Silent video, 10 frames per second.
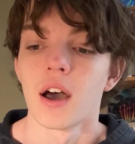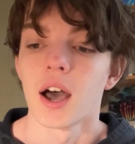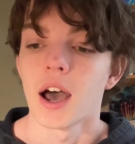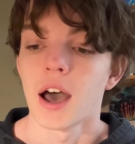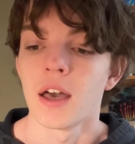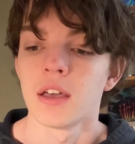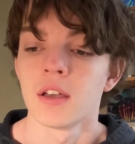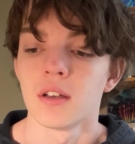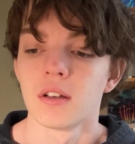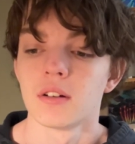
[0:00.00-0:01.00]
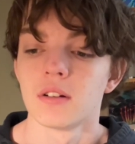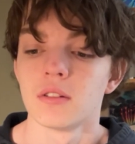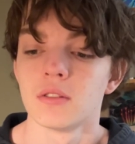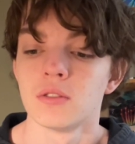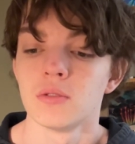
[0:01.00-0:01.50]
I
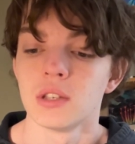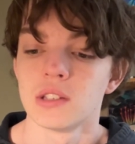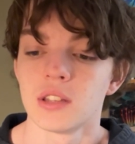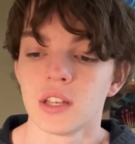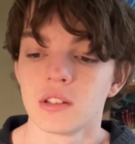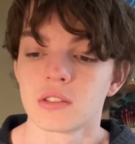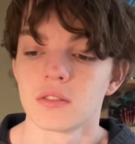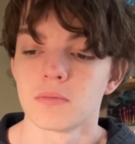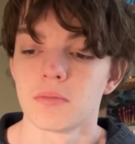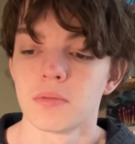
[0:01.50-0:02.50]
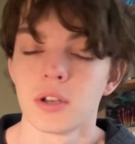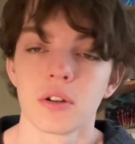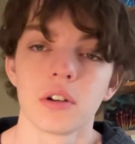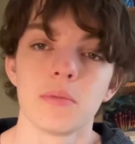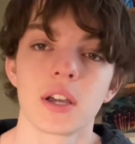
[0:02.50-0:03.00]
do these things
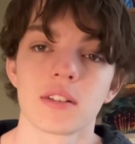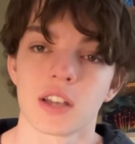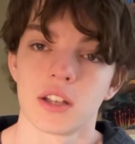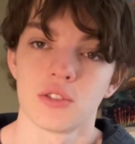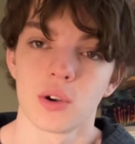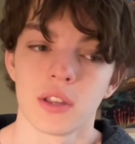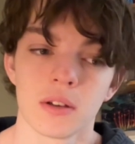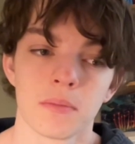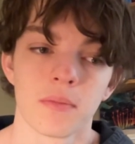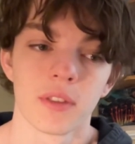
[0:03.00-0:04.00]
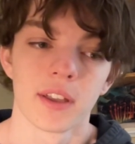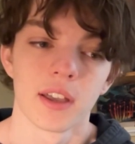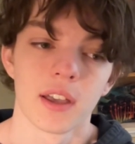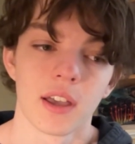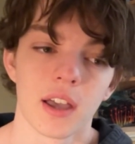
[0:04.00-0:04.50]
purely because I enjoy them,
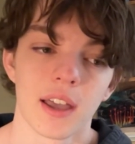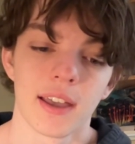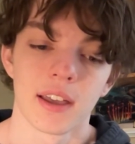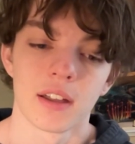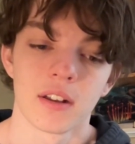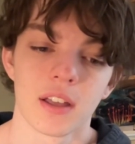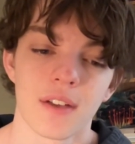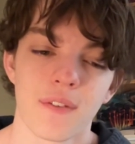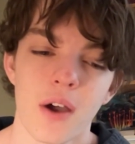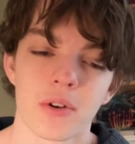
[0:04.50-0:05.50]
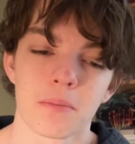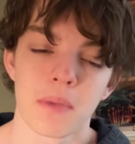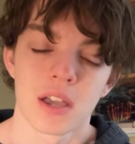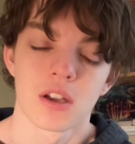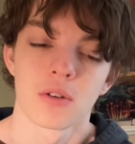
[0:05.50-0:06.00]
and if I were to
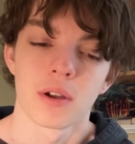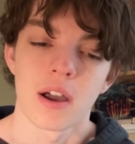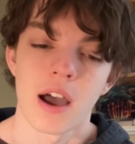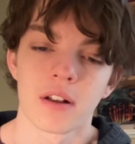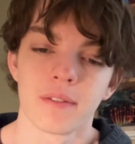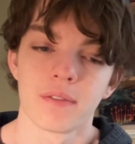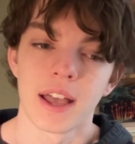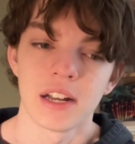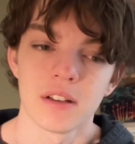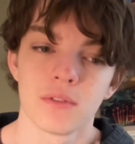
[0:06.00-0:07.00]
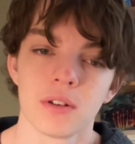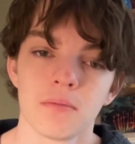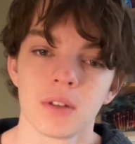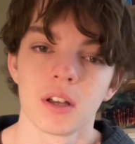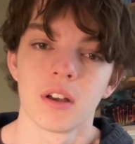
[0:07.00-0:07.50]
make a career out of any of
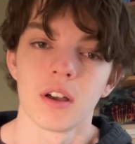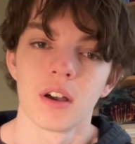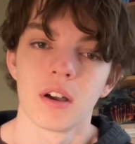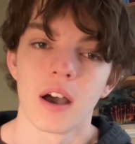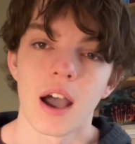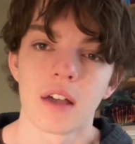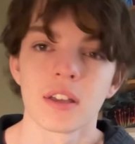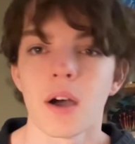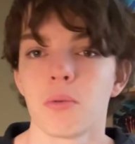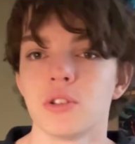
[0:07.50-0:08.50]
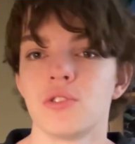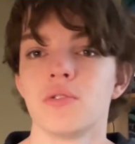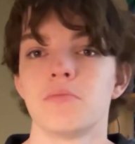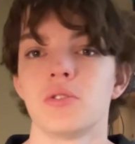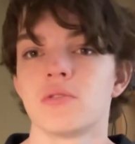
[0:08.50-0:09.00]
them, I think I would choose
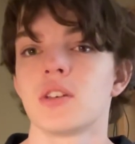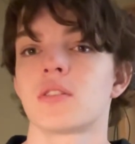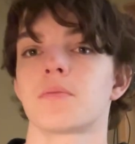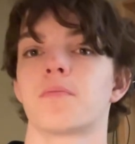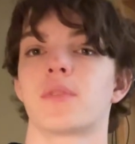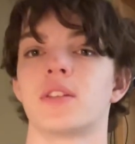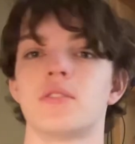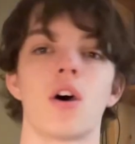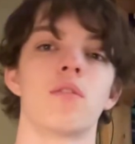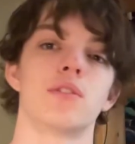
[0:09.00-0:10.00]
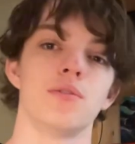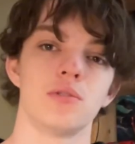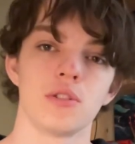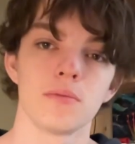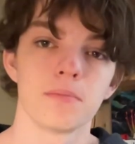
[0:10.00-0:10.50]
music over
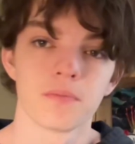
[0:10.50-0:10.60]
YouTube.